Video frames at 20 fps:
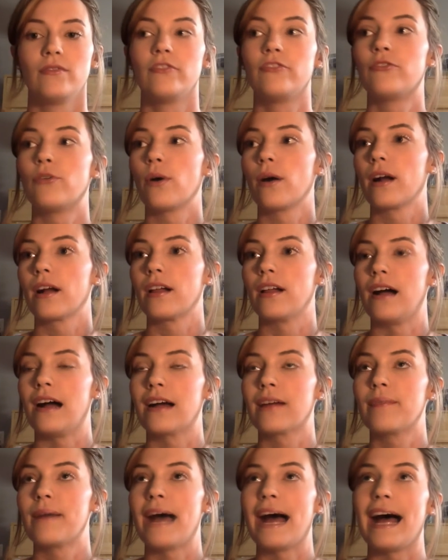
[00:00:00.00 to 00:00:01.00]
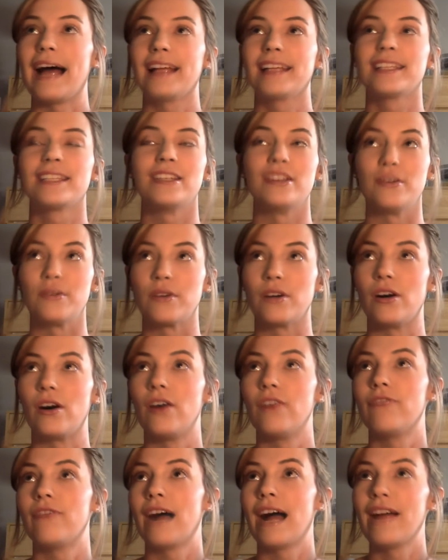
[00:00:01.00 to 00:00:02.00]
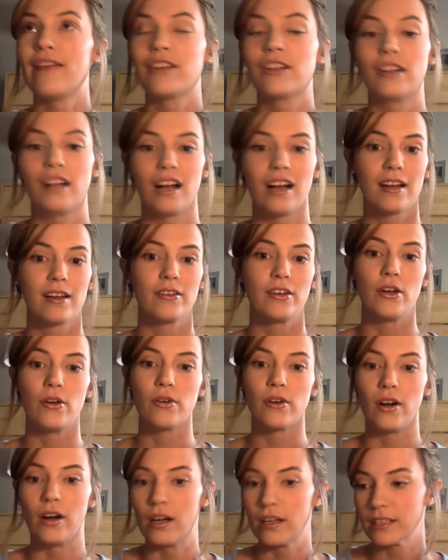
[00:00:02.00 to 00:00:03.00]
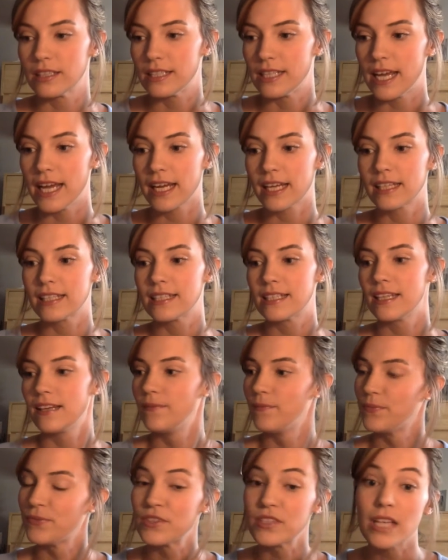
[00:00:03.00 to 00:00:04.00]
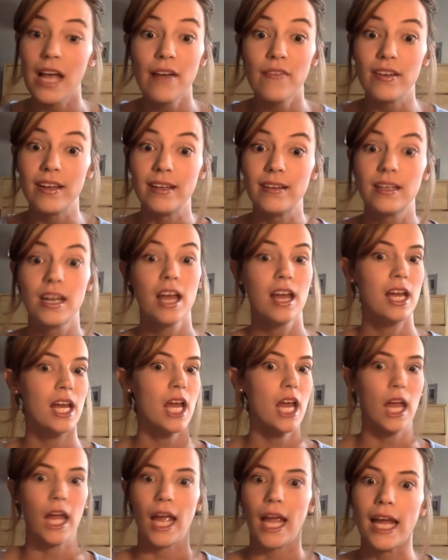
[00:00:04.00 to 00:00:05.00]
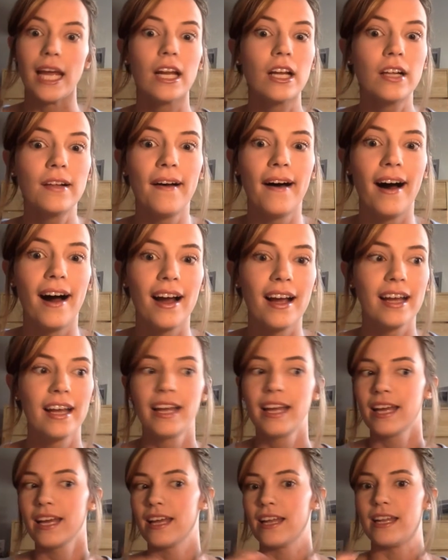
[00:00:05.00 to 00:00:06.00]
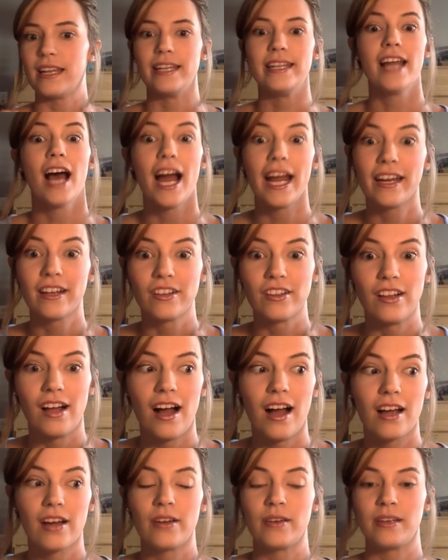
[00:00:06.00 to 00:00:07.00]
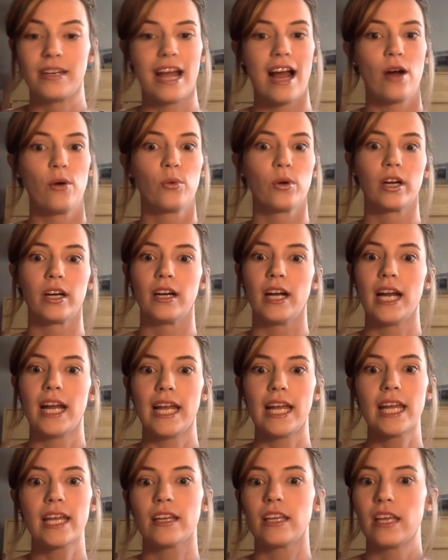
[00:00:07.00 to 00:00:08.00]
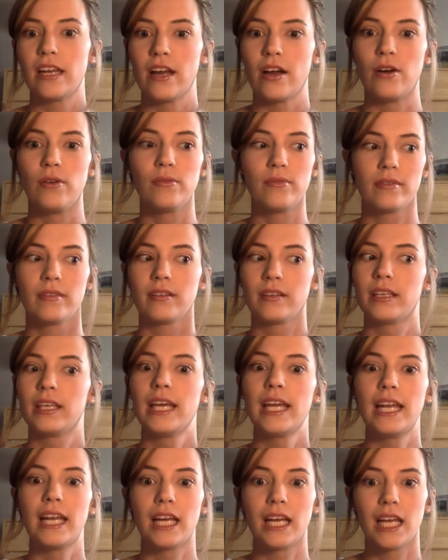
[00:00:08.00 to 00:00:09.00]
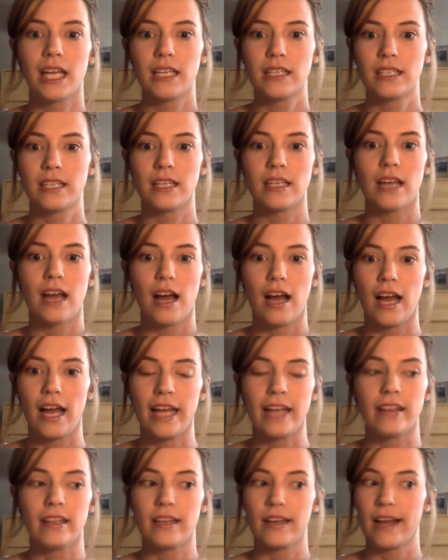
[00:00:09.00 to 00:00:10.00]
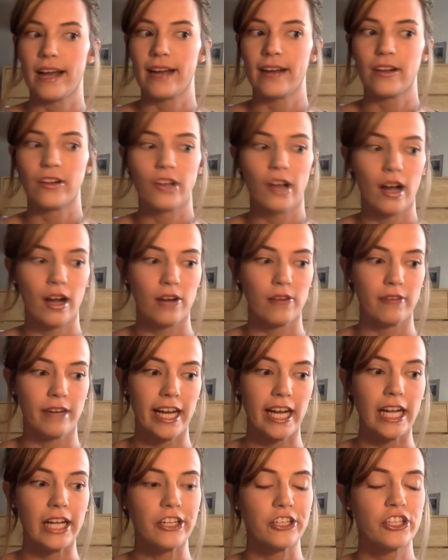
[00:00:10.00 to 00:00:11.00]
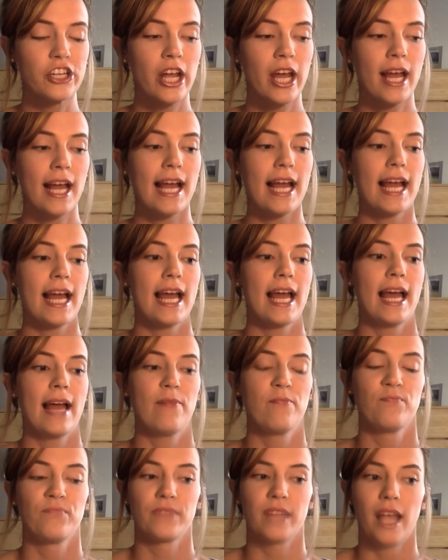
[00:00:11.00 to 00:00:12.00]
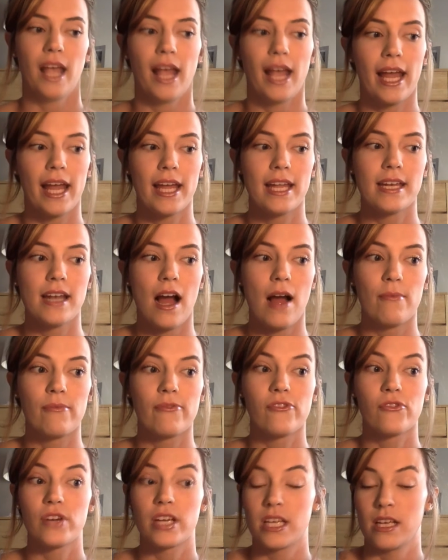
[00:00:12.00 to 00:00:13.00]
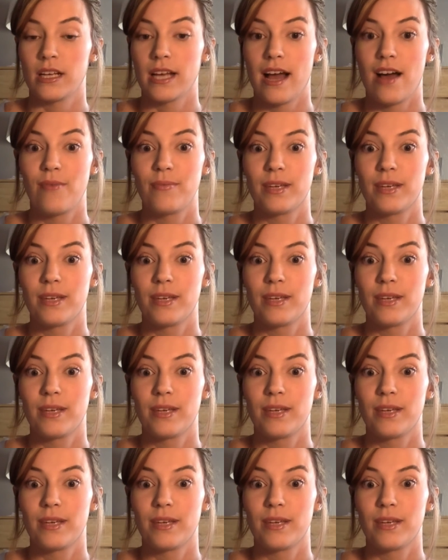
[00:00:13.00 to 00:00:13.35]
4 o'clock passed, no call. 5 o'clock, no call. 6, 7, 8 o'clock, 9 o'clock. Now we're getting into the 9 o'clock range, and I'm freaking out